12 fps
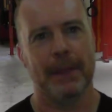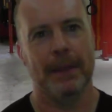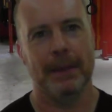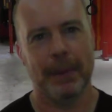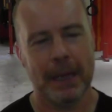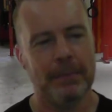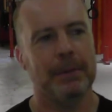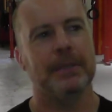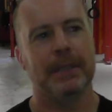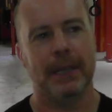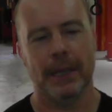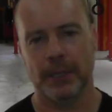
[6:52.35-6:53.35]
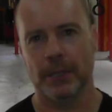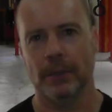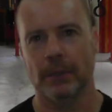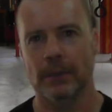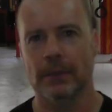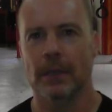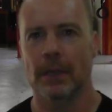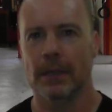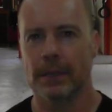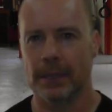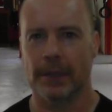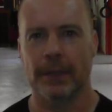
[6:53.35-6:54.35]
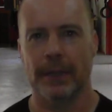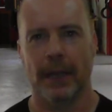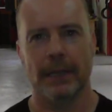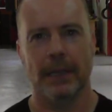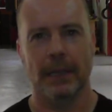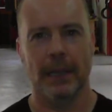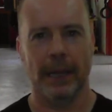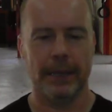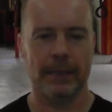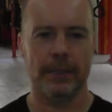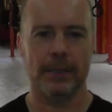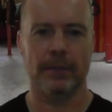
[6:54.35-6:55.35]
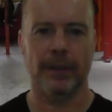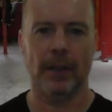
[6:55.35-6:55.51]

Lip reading: there may be potential to create layers of